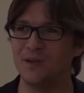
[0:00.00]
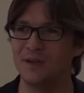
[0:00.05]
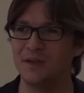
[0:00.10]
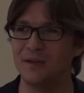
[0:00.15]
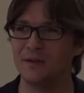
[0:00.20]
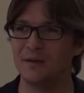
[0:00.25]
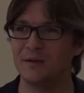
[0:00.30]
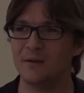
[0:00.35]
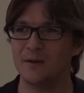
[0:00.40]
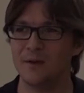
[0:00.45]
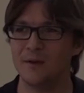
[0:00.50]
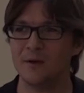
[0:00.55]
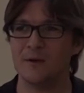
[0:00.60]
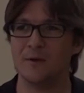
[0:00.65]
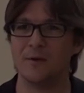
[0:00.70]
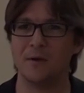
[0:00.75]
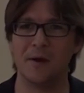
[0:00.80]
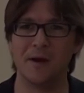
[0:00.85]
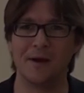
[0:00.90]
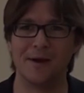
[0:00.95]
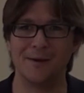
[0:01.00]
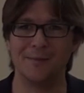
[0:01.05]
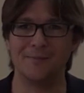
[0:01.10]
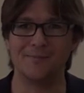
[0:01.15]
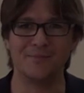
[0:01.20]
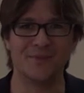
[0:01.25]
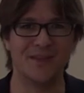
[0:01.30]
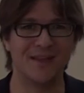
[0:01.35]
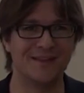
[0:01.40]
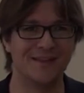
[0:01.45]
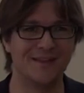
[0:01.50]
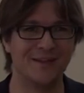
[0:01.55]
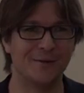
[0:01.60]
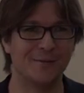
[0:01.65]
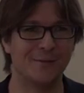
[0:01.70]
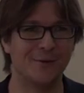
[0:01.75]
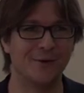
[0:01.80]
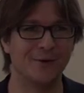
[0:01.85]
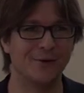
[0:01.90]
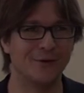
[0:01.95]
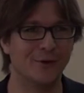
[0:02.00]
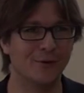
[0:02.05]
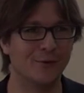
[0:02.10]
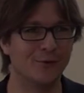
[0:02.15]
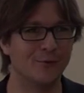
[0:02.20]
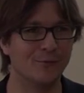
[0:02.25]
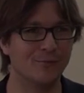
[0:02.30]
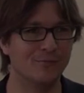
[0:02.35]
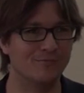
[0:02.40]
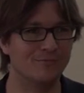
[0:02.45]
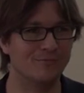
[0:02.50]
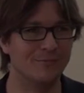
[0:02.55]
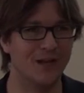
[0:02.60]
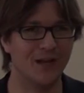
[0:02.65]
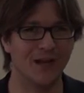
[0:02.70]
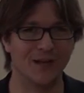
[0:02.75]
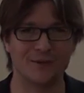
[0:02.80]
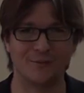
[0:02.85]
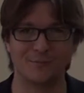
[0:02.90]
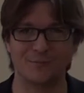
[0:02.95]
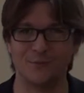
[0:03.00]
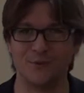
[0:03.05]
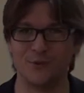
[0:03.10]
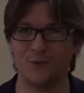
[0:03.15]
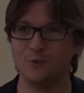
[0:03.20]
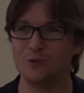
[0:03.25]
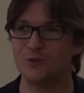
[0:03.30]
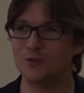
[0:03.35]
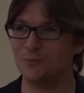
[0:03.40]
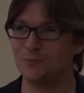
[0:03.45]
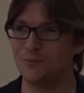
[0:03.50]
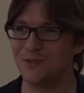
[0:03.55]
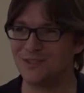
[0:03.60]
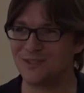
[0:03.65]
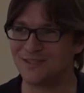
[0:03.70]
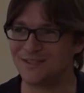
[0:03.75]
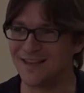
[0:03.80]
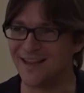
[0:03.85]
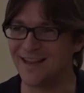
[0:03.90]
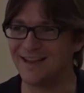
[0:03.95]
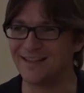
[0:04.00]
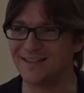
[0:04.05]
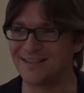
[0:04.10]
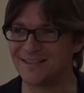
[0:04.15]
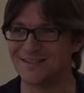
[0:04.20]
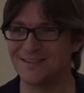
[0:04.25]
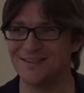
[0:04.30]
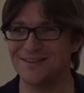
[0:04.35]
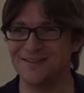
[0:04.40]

me that there were no huge mistakes